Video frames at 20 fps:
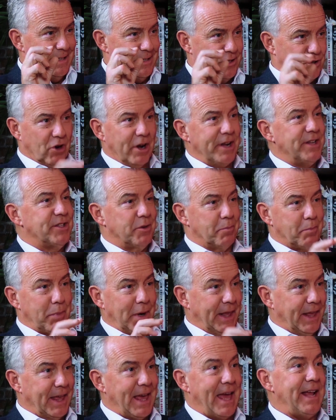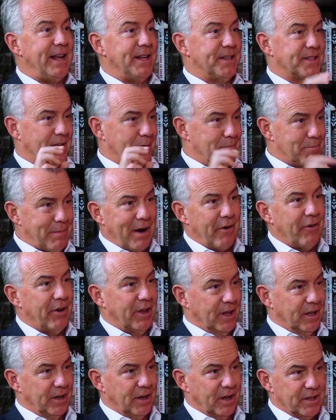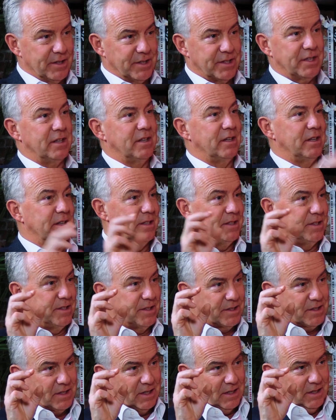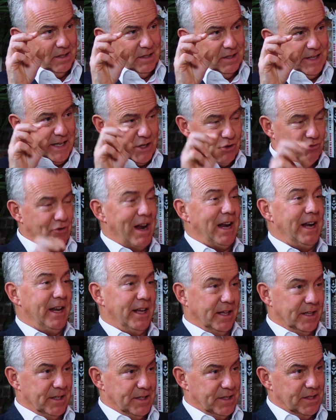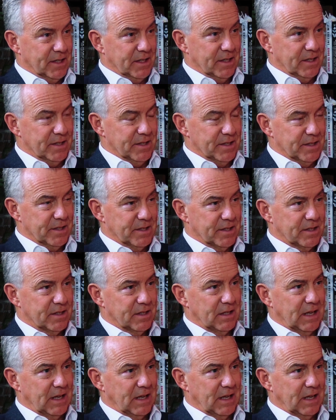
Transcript: trying to placate American concerns, Israeli concerns.